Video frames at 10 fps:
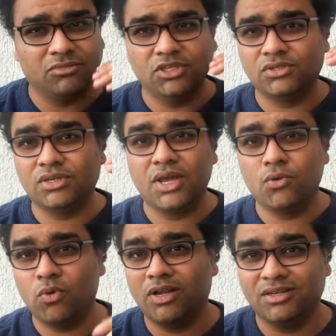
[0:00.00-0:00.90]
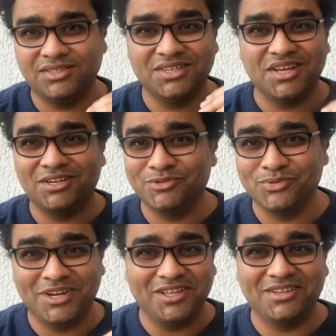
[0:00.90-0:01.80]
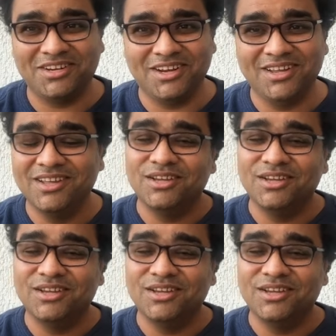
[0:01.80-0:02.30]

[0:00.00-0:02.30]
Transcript: It's day one, it's day two, day three.